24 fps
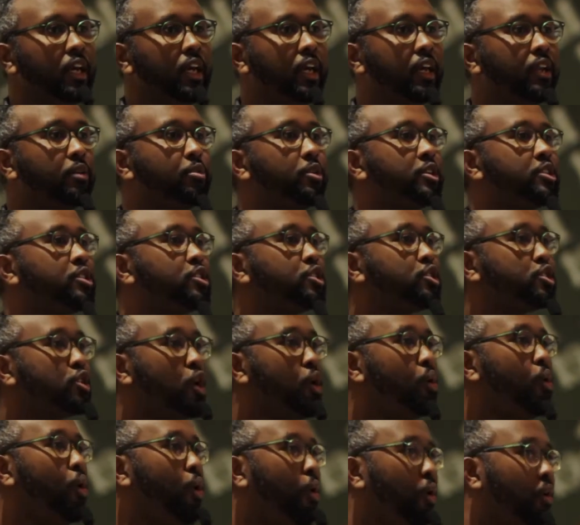It was
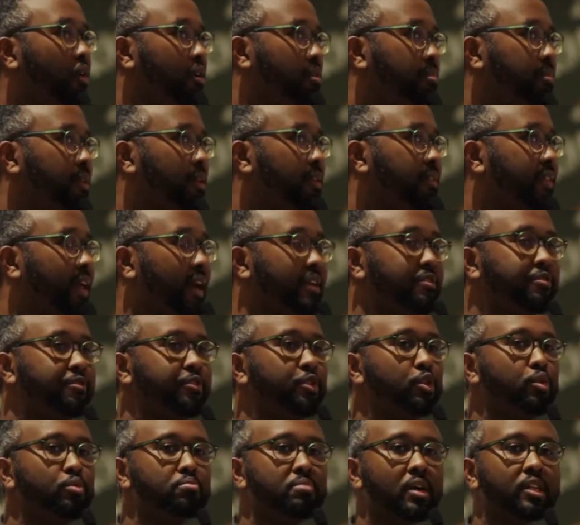so horrible that
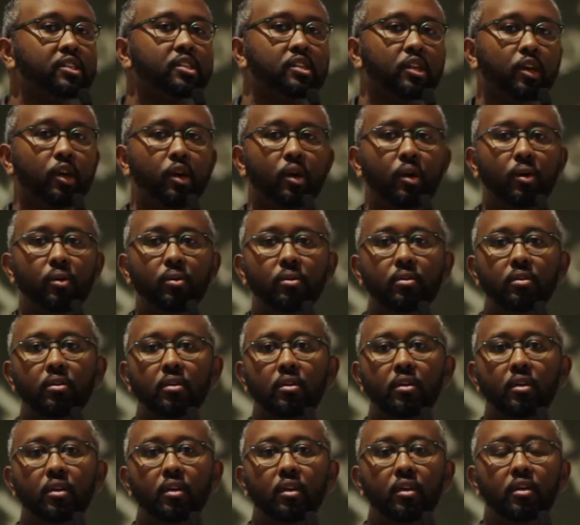few months ago
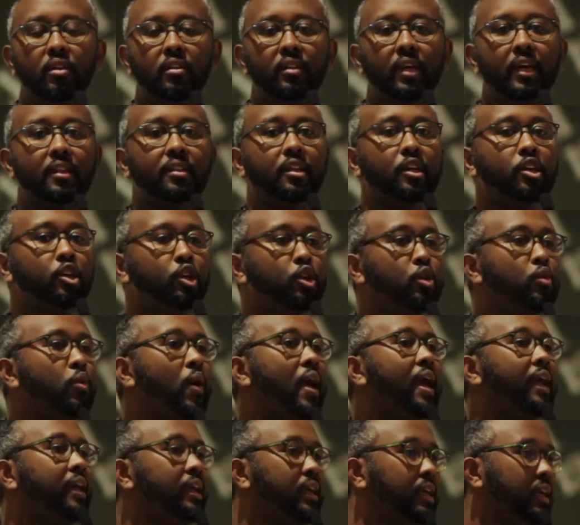that the
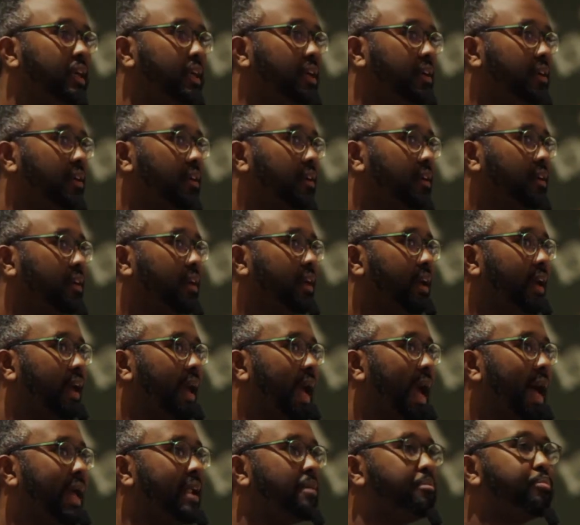UAE
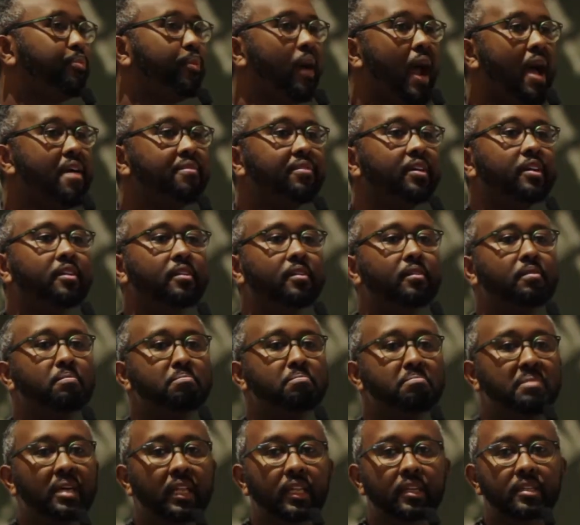had a private
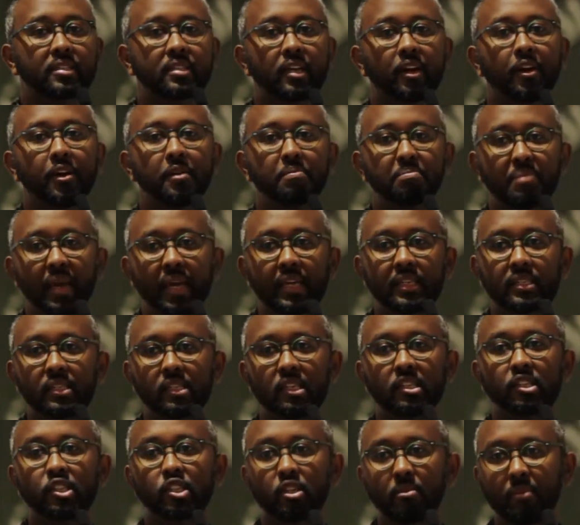military base
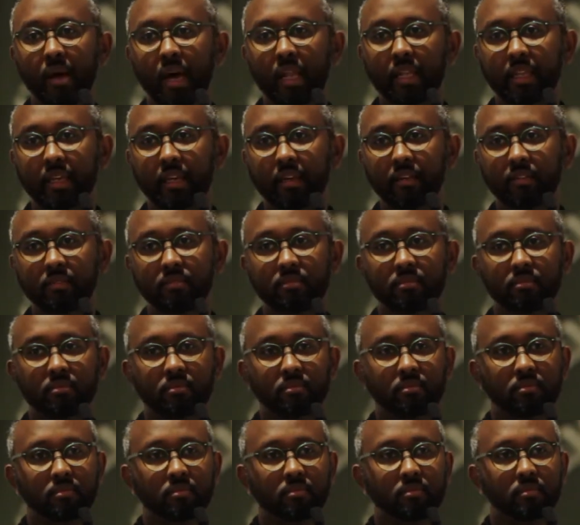in Somalia,
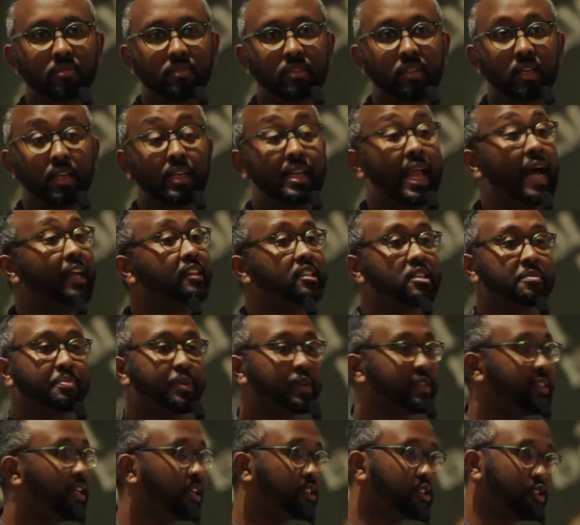not to
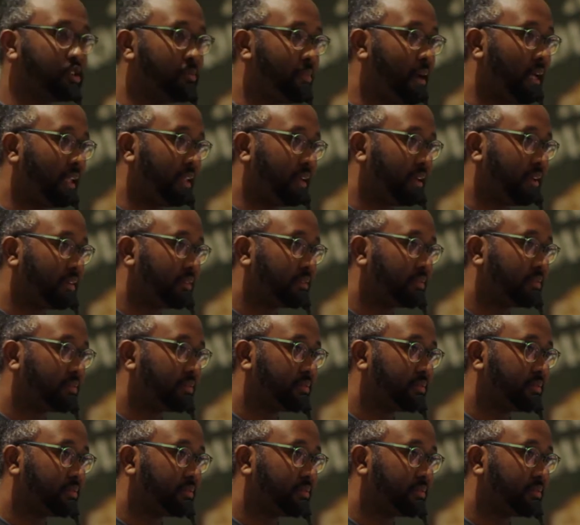protect Somalia,